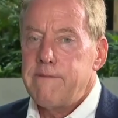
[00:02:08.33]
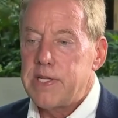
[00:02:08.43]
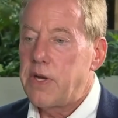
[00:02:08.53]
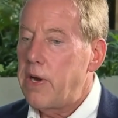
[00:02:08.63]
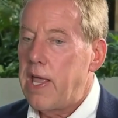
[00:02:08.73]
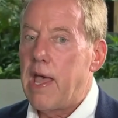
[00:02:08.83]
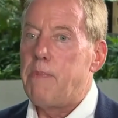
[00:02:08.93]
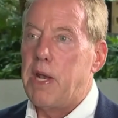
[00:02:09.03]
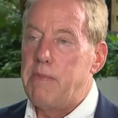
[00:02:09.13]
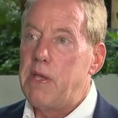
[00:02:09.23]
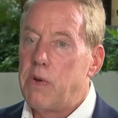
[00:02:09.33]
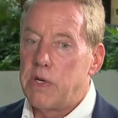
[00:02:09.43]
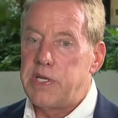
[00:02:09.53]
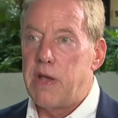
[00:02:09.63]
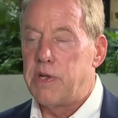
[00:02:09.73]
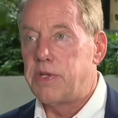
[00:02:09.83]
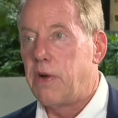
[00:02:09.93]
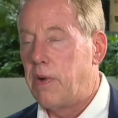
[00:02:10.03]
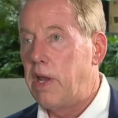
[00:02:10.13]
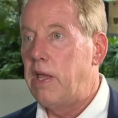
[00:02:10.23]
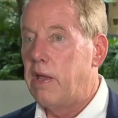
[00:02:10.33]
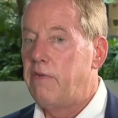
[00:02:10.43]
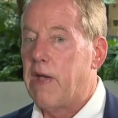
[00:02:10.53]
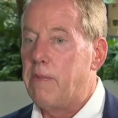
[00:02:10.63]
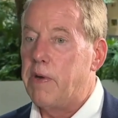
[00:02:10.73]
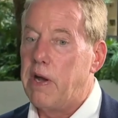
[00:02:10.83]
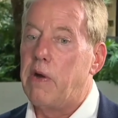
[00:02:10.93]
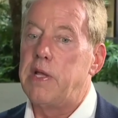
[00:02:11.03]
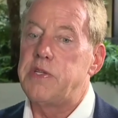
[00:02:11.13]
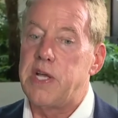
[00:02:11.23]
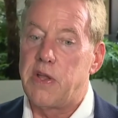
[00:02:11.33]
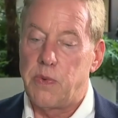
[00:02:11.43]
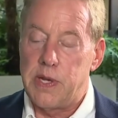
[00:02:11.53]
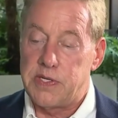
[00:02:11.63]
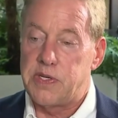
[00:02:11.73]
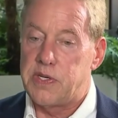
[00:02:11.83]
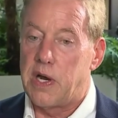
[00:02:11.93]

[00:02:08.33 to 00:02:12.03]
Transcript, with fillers: It's already happening. I mean, Corktown is already a vibrant area, and Southwest is